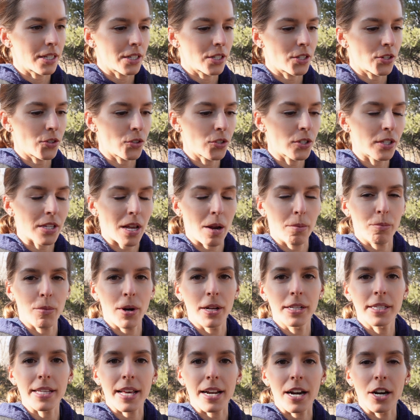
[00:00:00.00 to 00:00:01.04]
do some
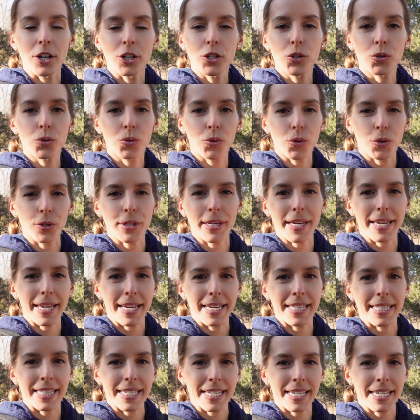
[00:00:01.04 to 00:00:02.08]
runs that are truly
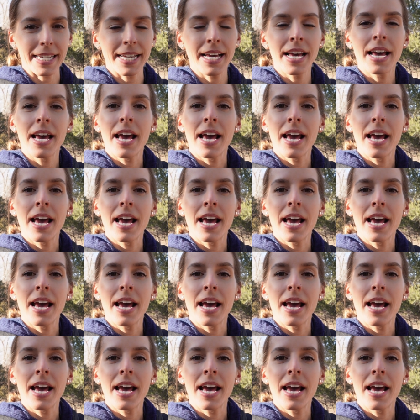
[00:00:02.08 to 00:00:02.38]
easy